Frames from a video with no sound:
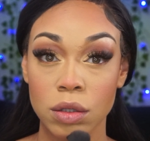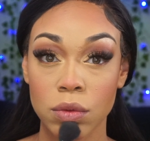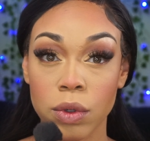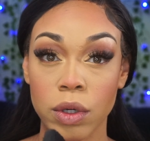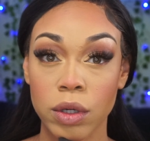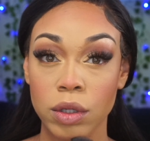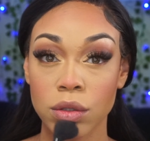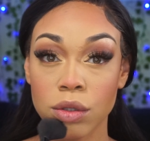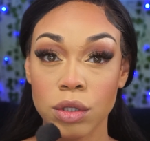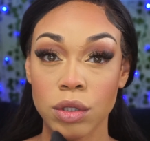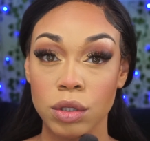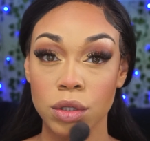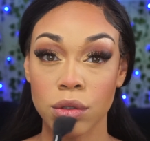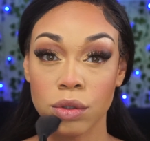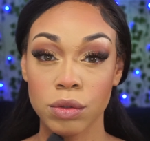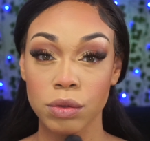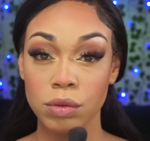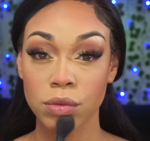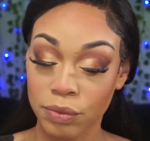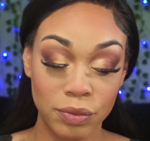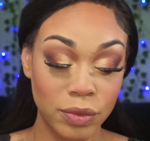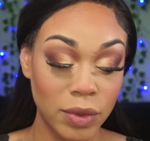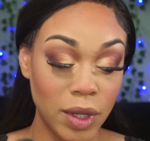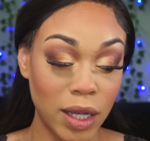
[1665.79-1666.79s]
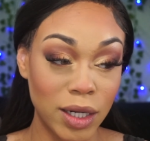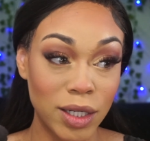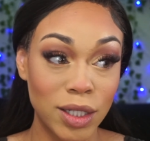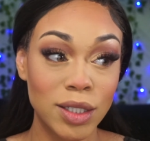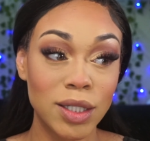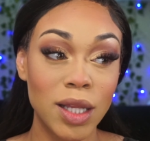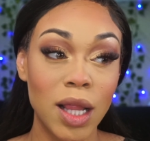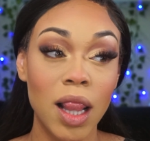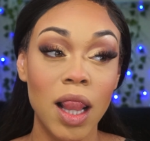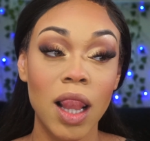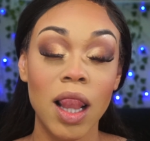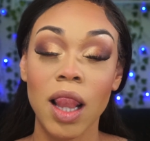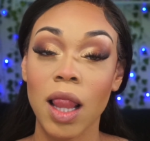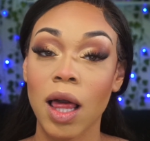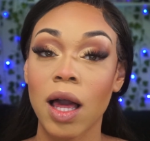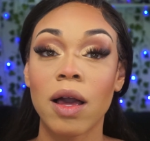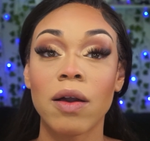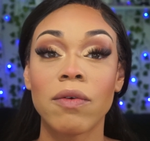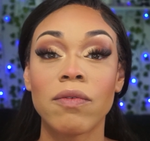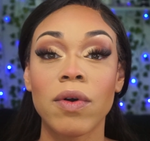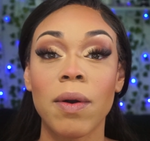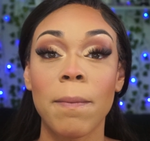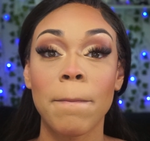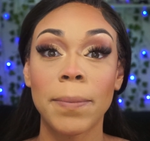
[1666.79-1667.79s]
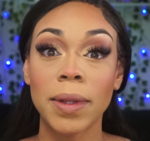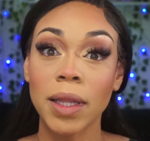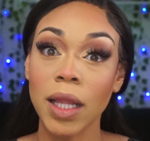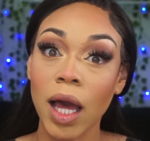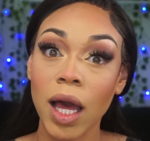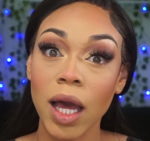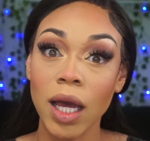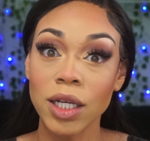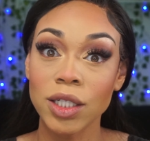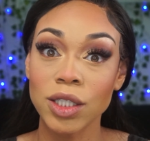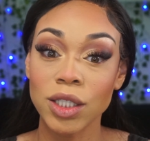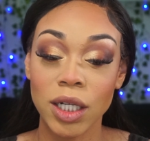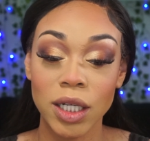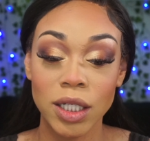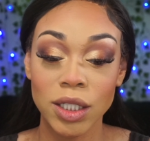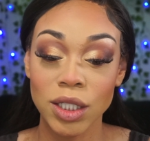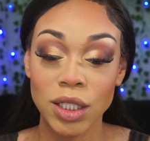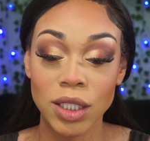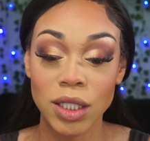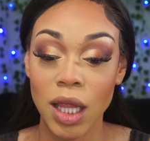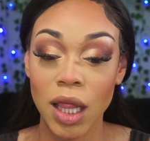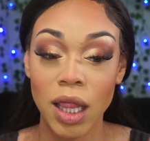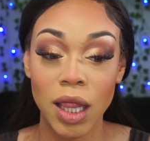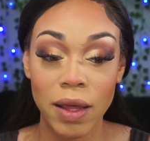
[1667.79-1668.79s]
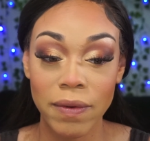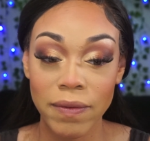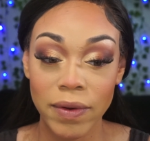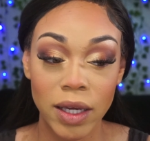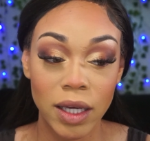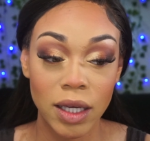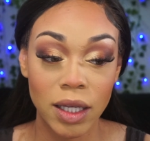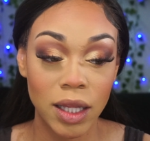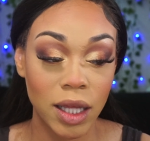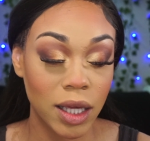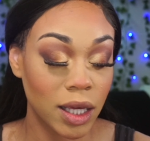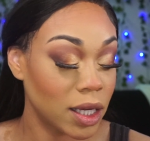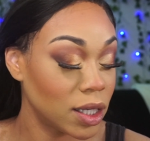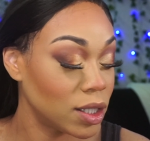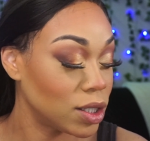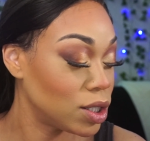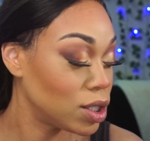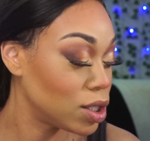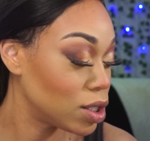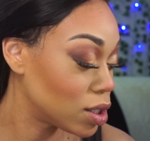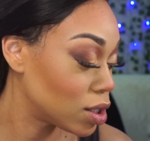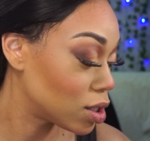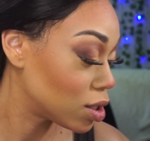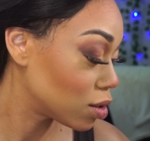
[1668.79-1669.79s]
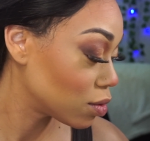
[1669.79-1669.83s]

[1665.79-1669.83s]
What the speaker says: well too. I just love blush. I just love it. Like it's just